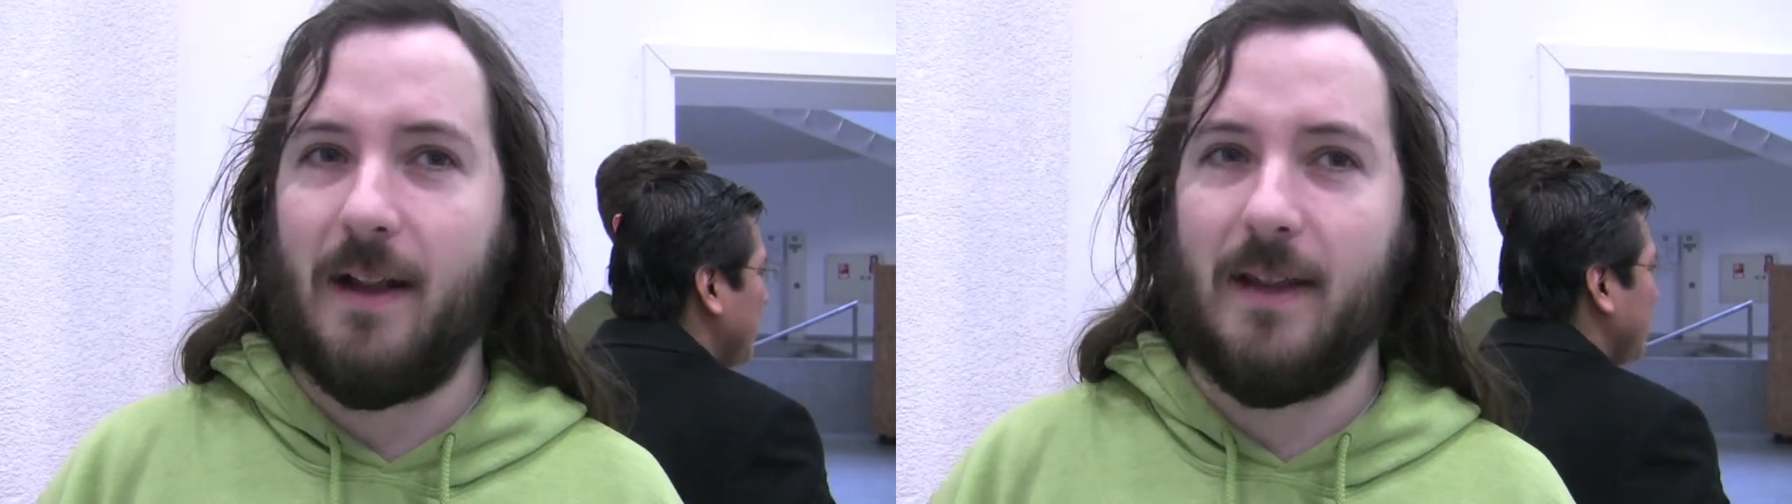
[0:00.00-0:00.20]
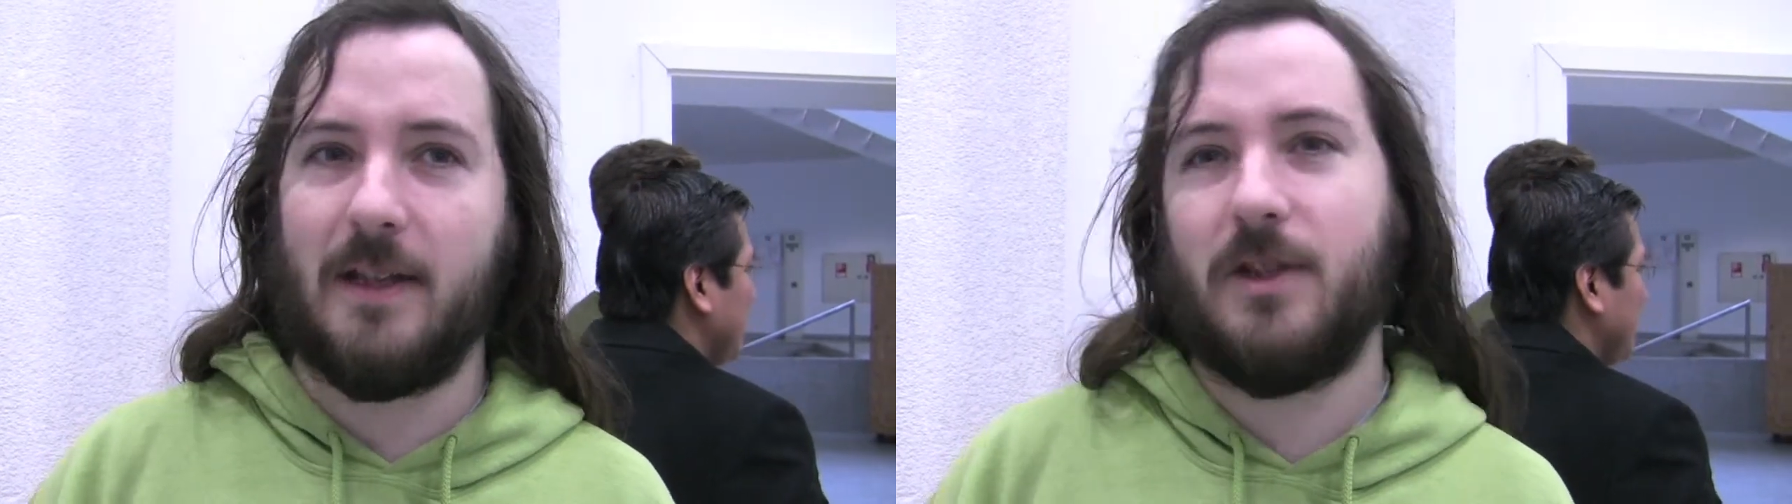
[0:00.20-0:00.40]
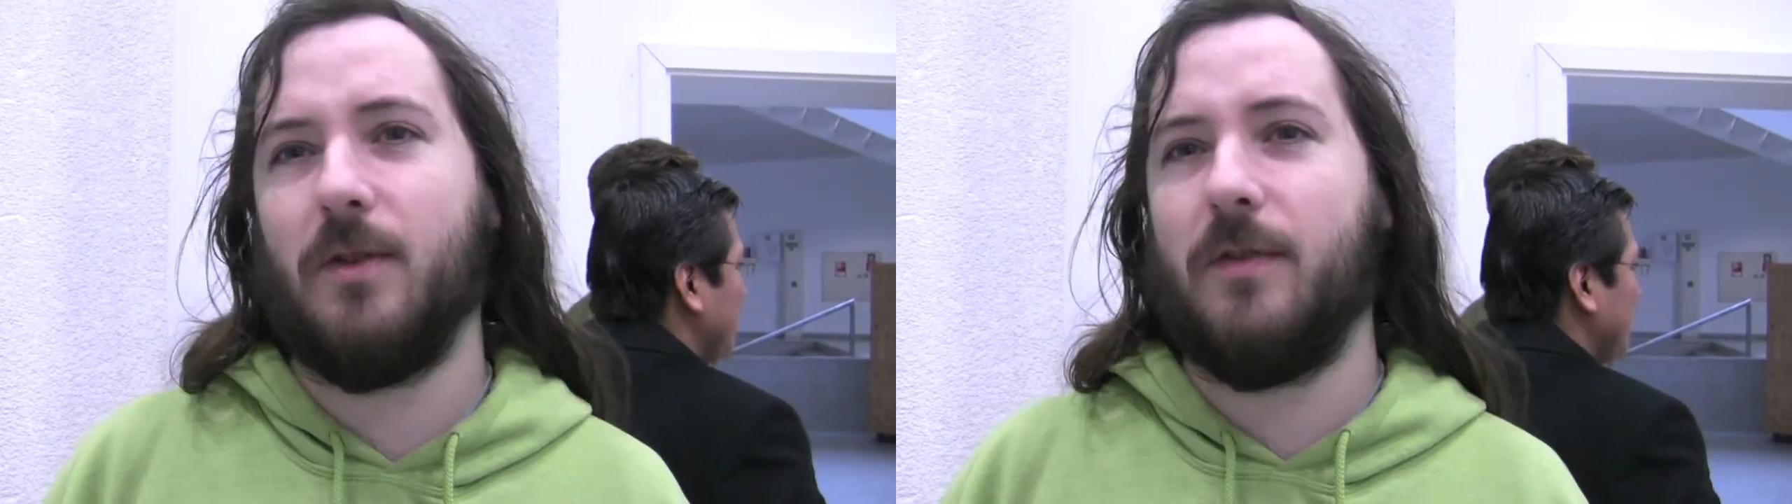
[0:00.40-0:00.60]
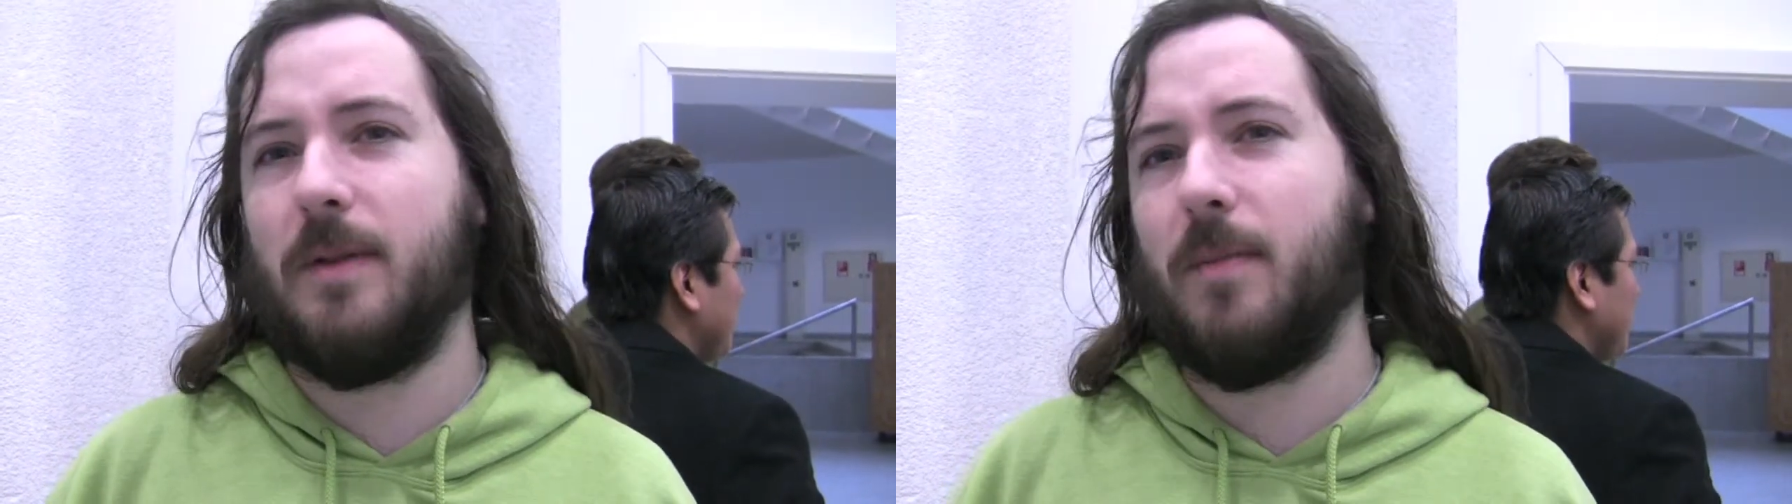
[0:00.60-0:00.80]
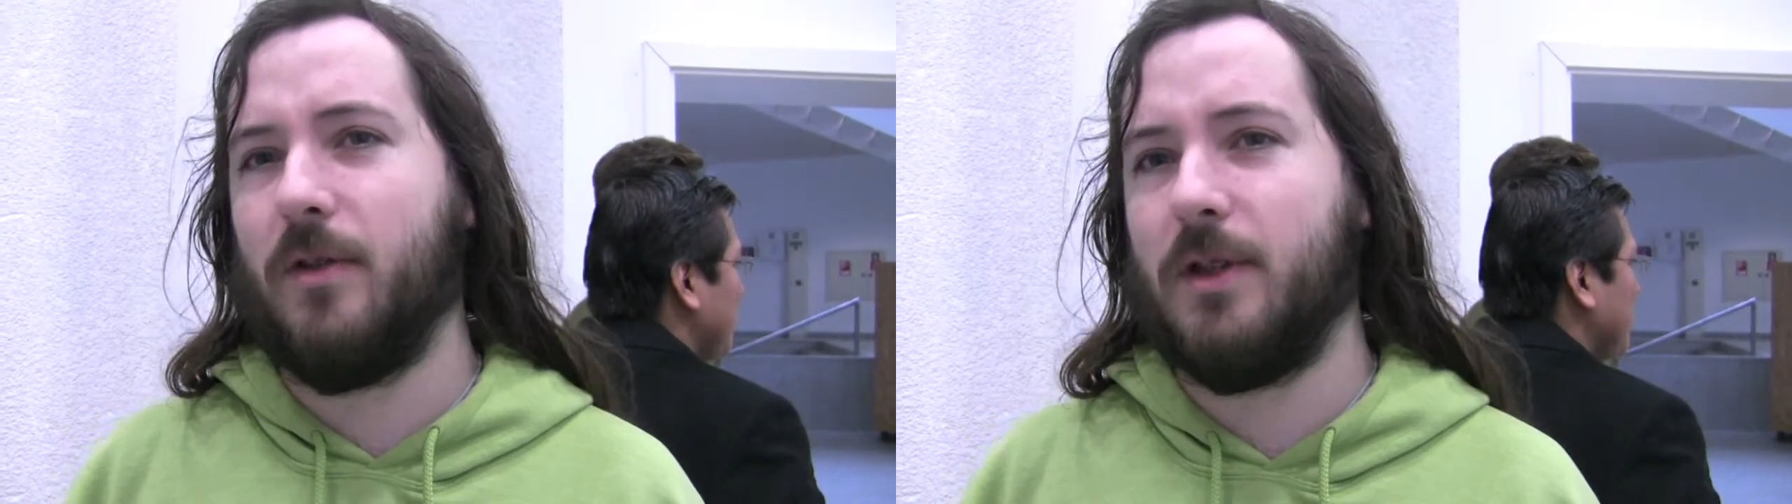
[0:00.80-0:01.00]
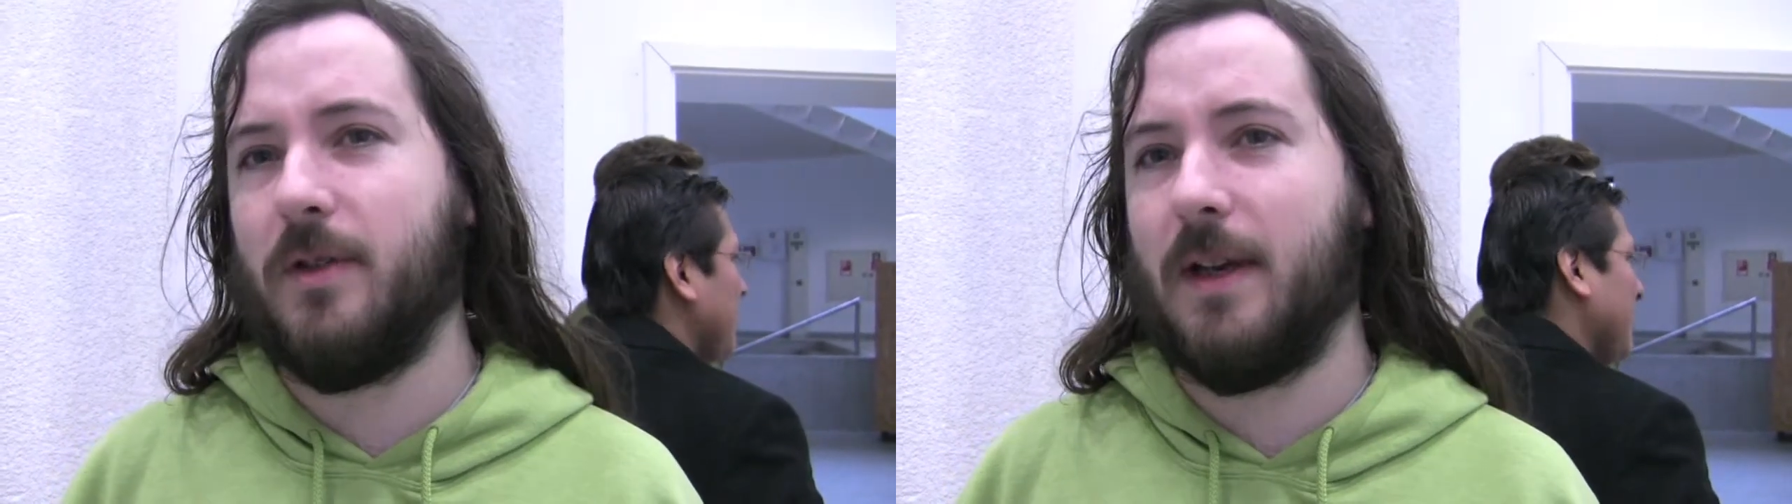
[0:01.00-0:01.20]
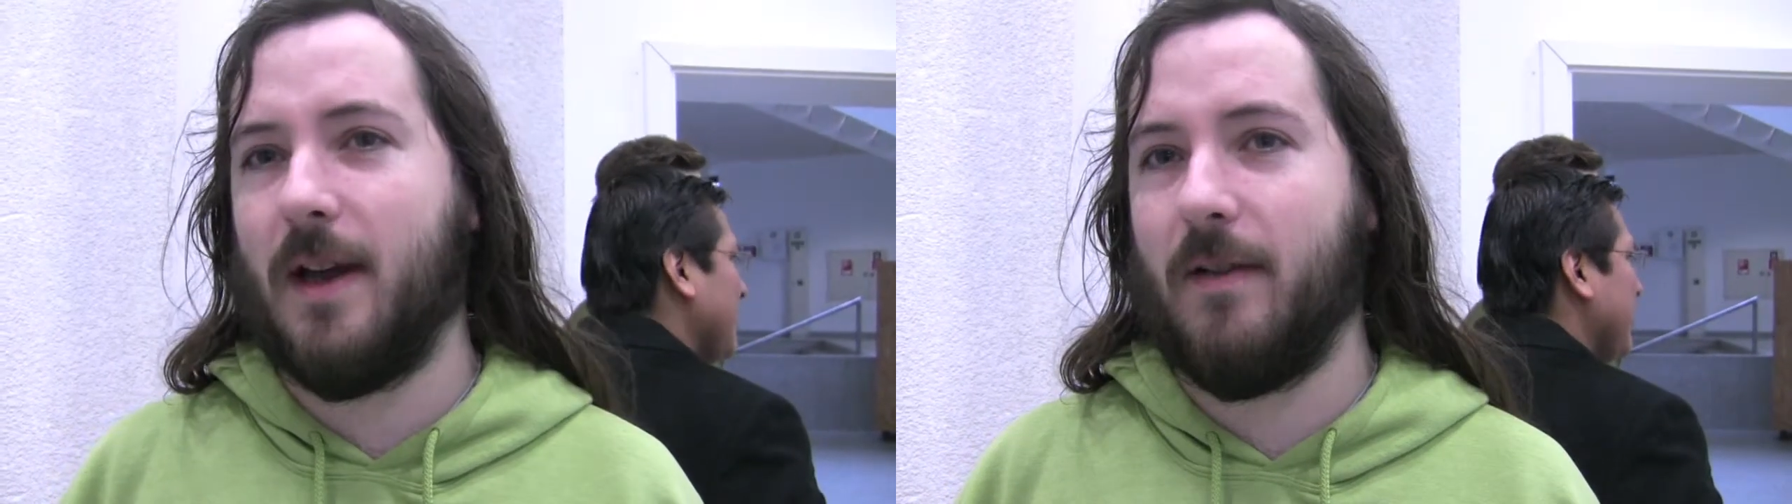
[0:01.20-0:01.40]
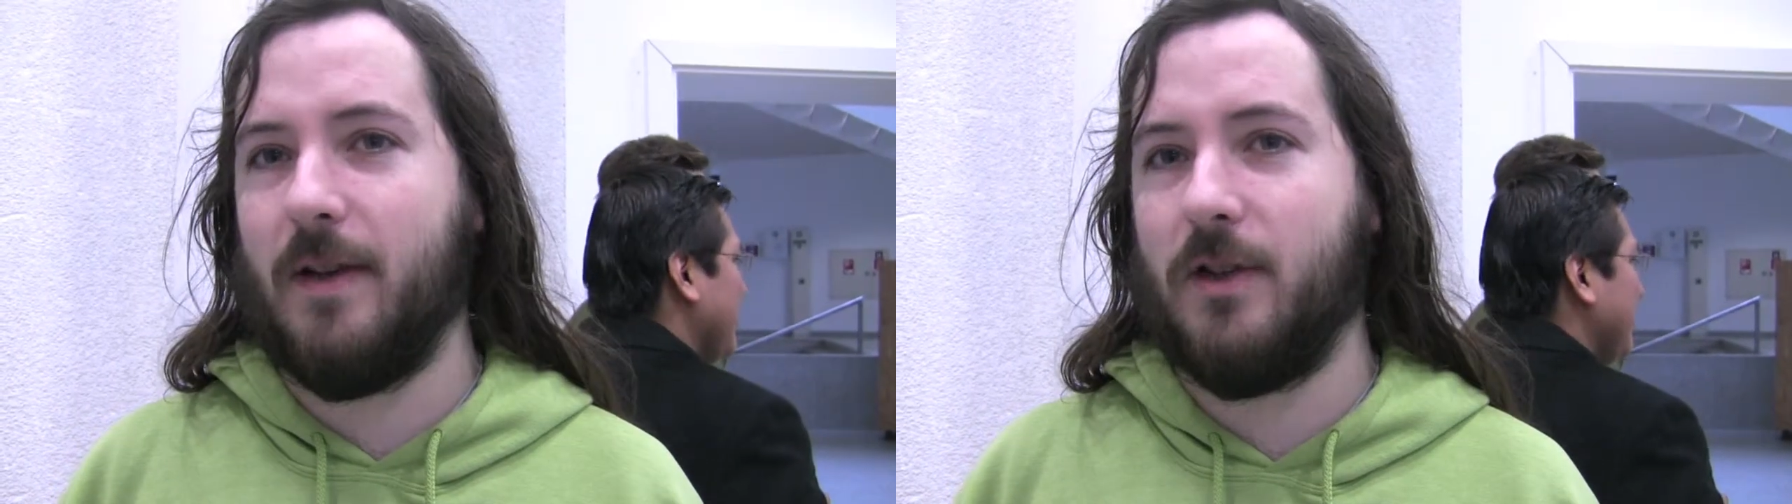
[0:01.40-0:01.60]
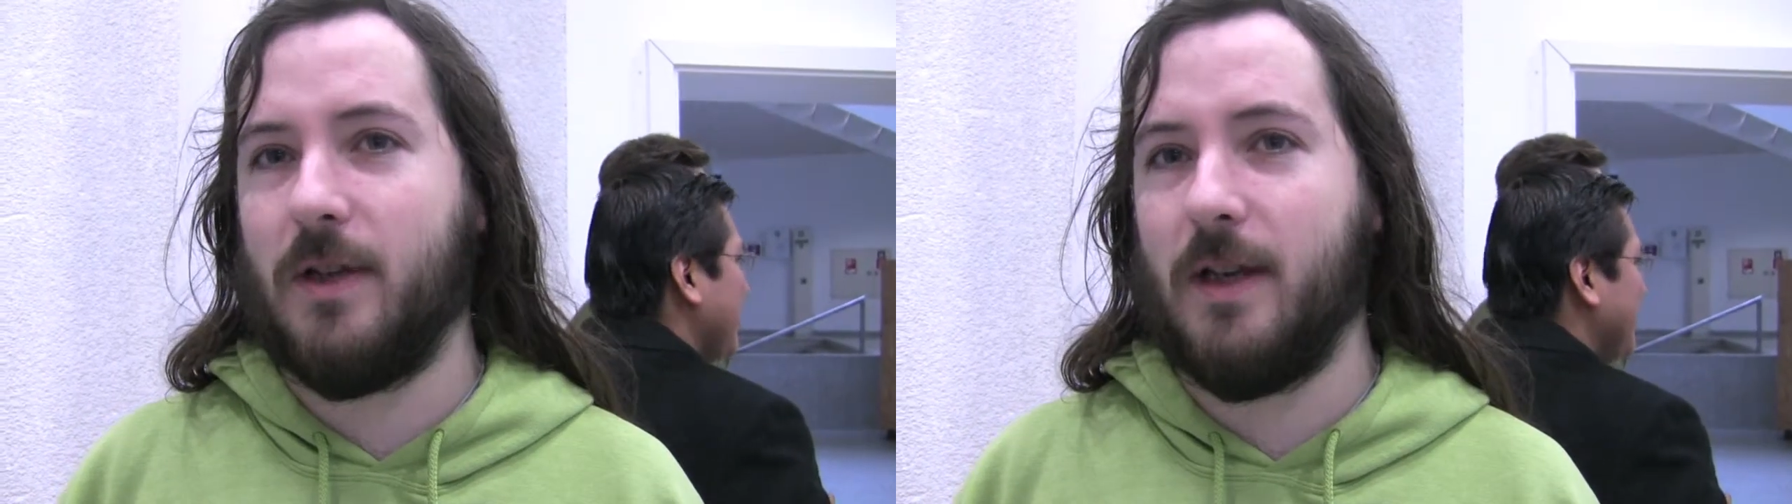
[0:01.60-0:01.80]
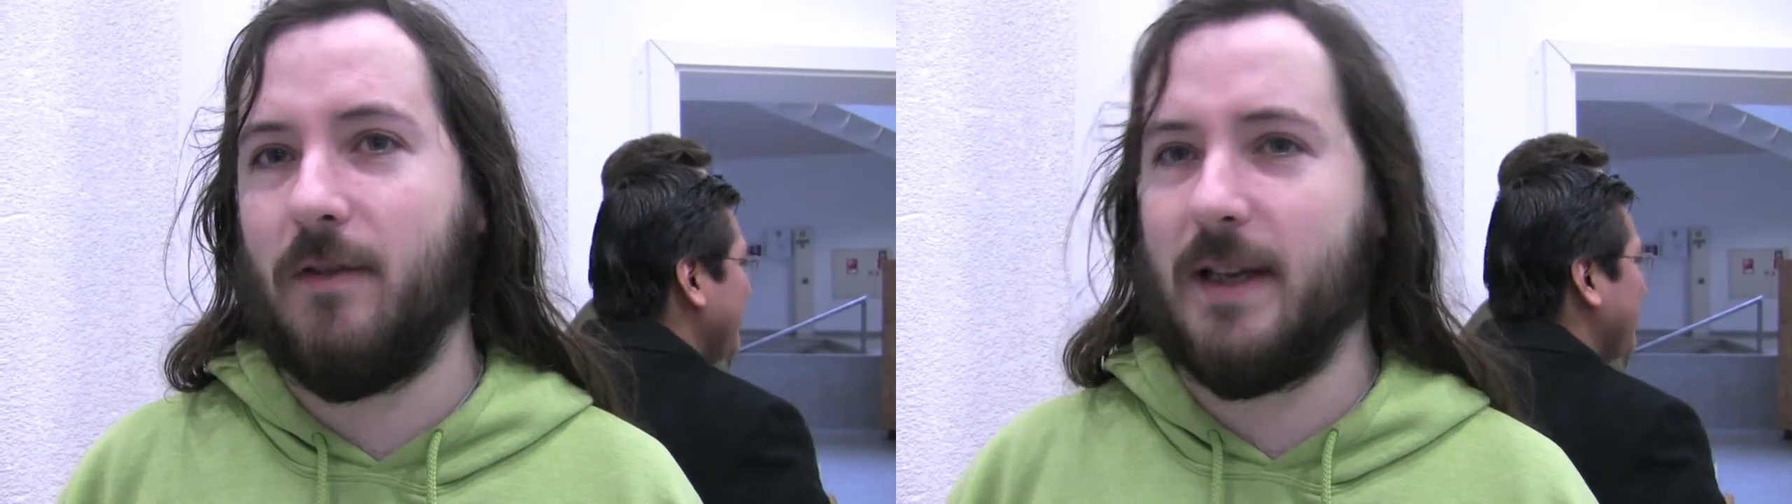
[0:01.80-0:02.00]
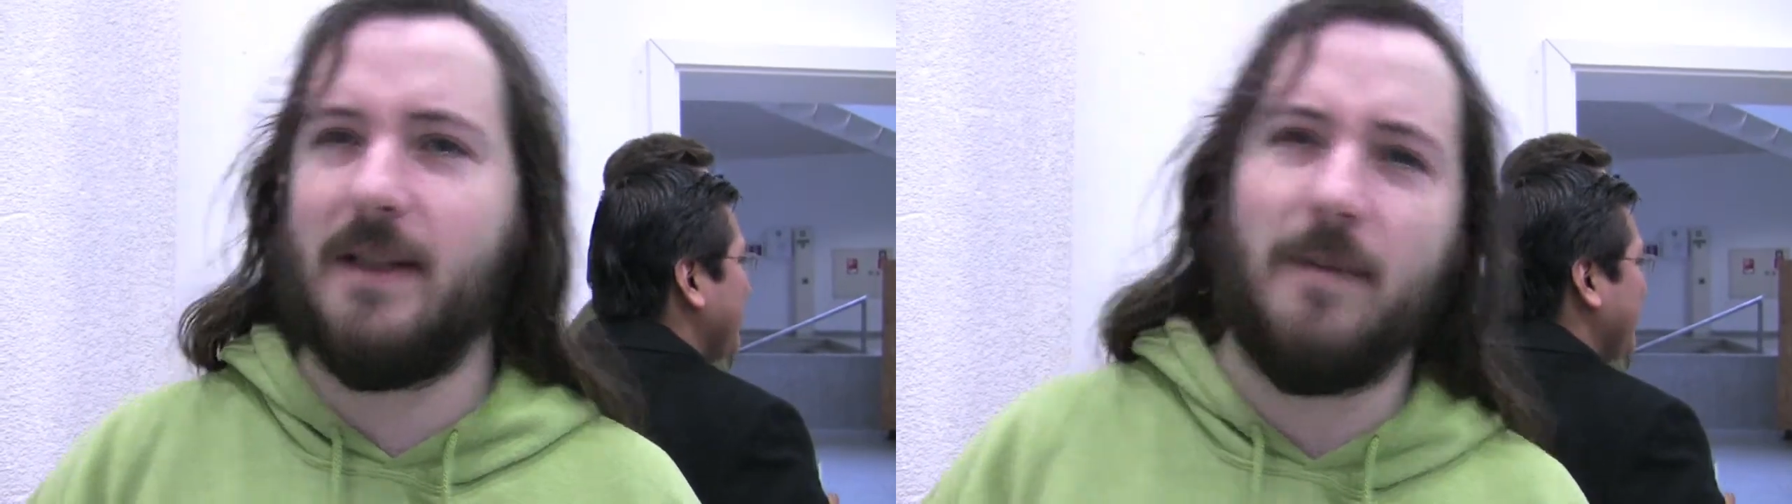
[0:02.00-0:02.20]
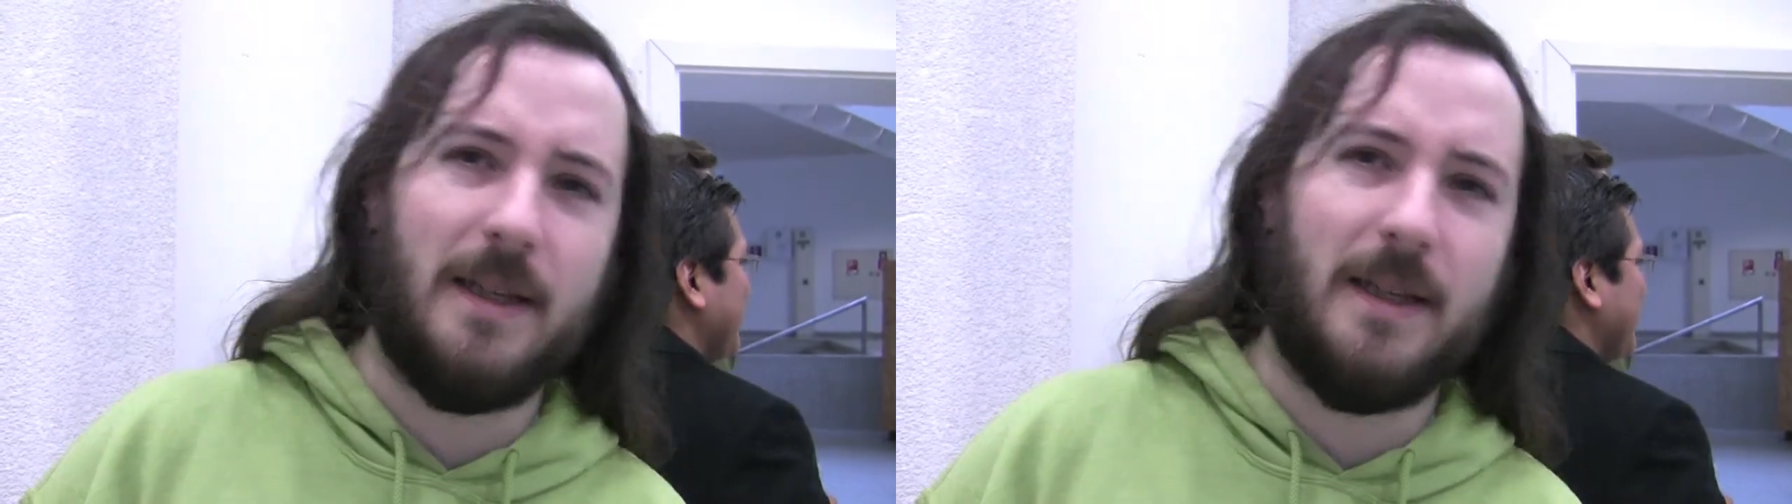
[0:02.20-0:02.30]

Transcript: that's sort of supposed to encourage the rest of